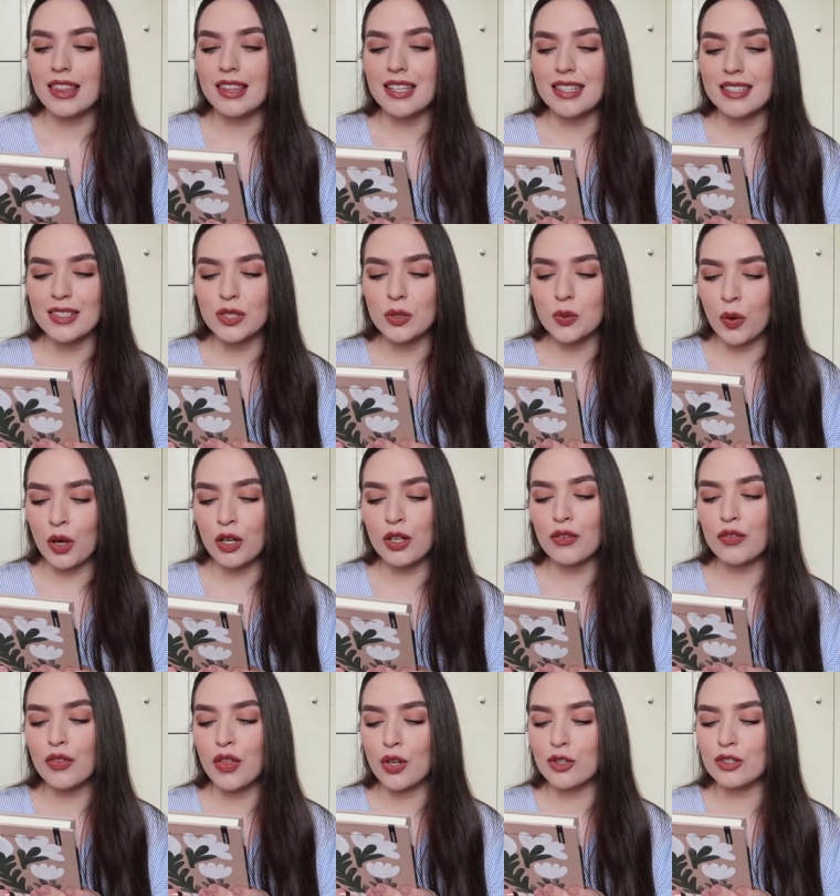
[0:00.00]
This is one
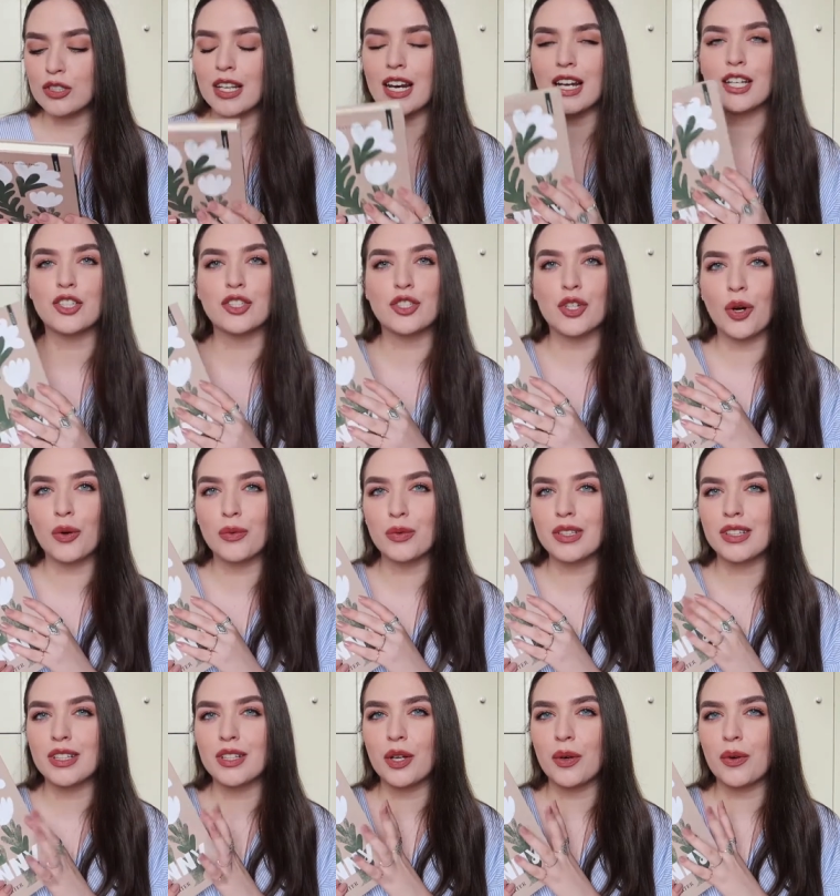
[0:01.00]
of those that I don't
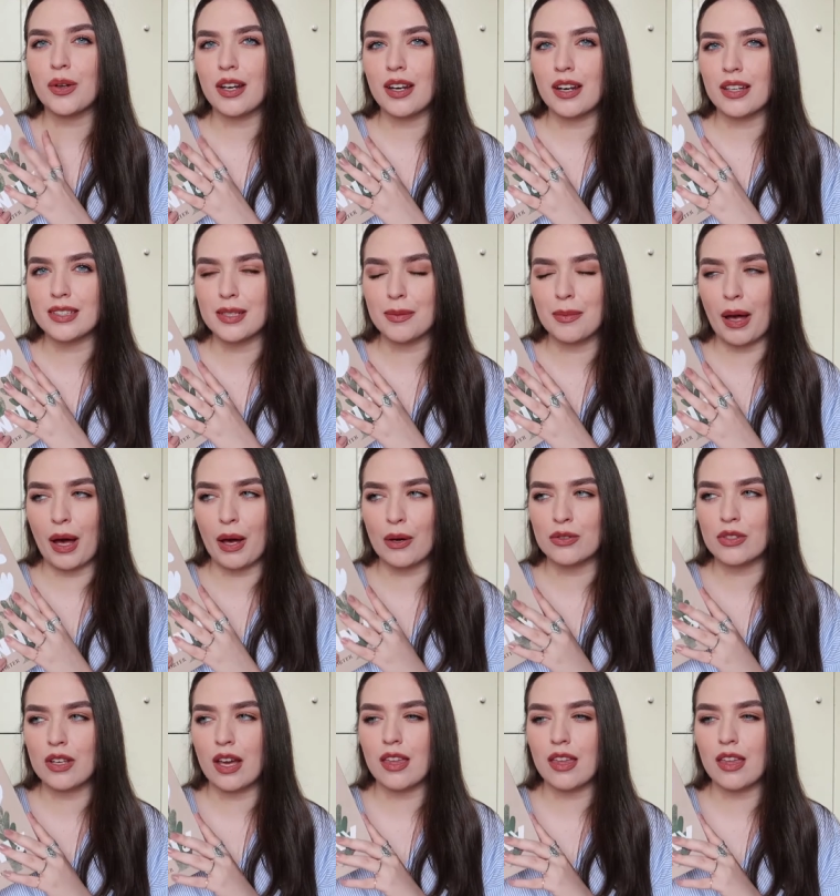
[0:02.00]
really know what it is about.